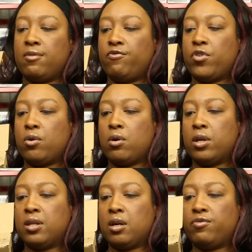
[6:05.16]
info
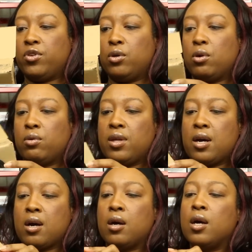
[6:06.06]
on there if you go
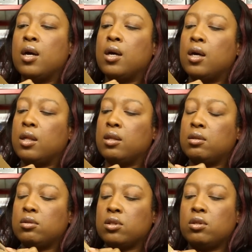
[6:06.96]
there. And then
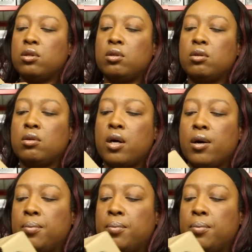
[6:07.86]
there's a little